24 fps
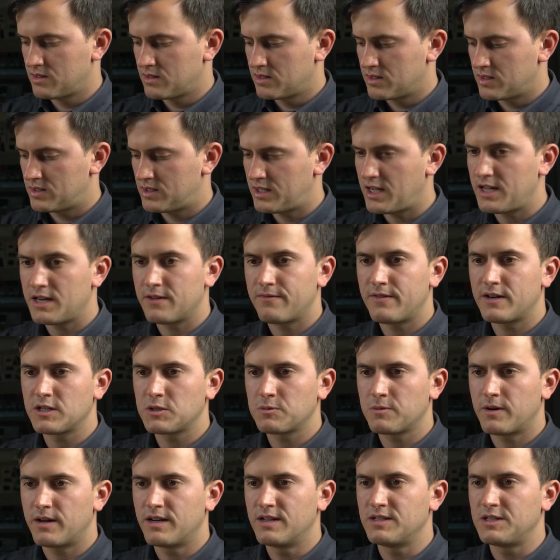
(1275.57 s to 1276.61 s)
state of
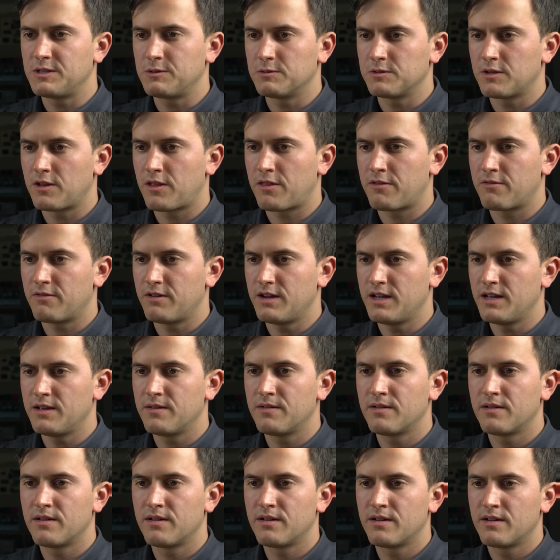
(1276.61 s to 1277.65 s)
S1 is equal to 3.
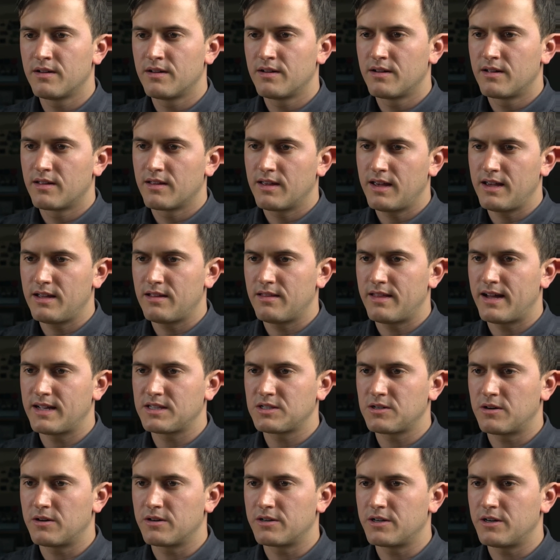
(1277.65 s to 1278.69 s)
Okay,
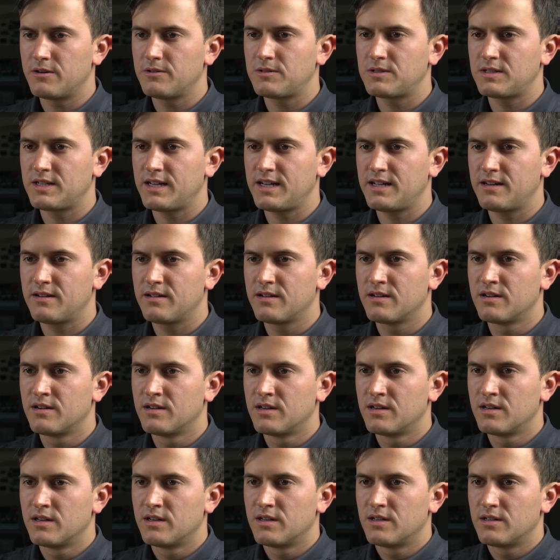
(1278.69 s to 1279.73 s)
that's our go state.
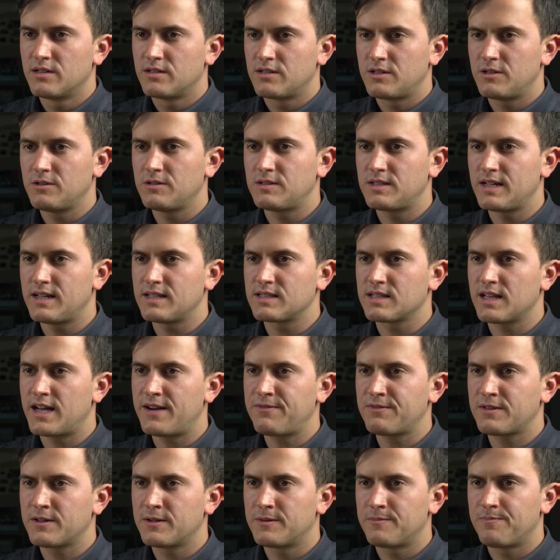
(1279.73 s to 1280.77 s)
2 states
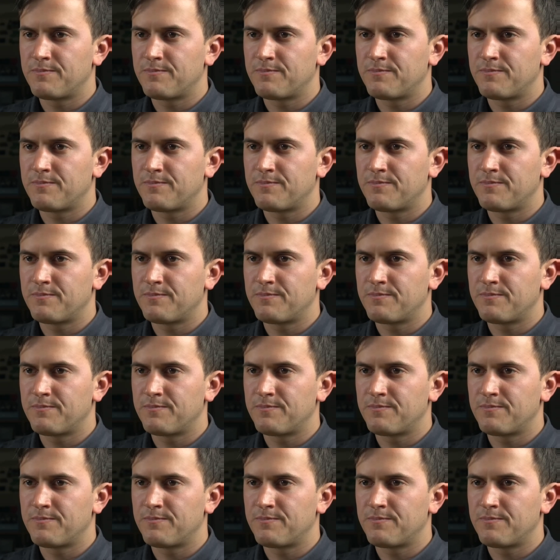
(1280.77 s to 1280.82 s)
left.